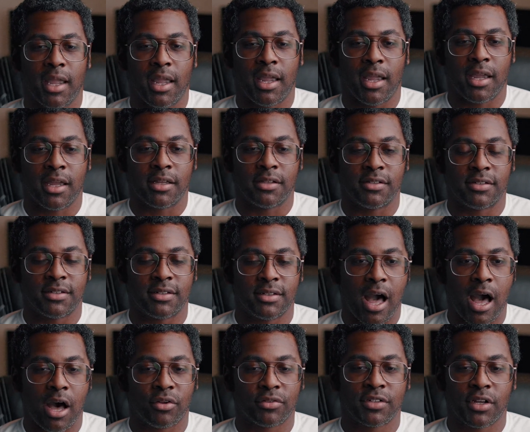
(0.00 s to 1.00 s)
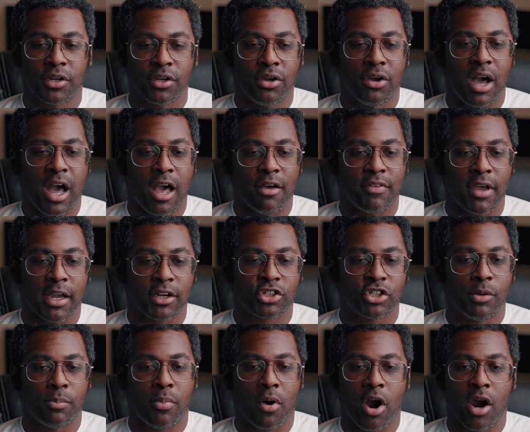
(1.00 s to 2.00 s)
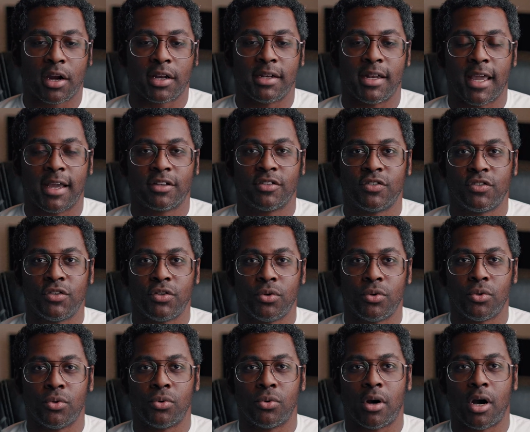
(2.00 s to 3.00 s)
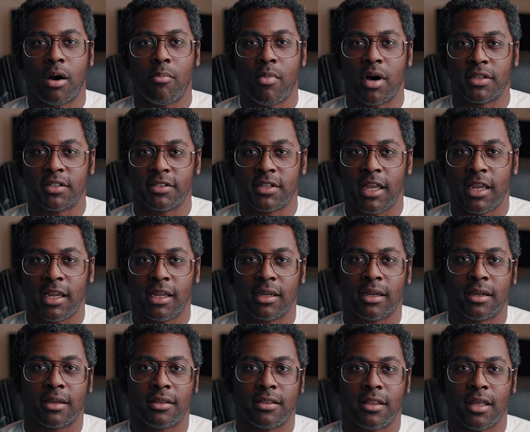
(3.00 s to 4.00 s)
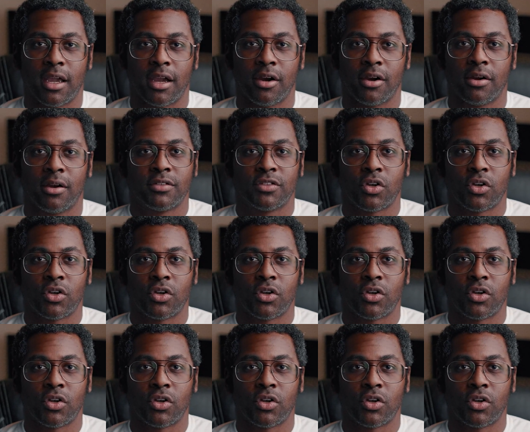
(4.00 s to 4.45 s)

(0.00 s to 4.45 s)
And I'll tell you, I've actually parked next to a Mustang there.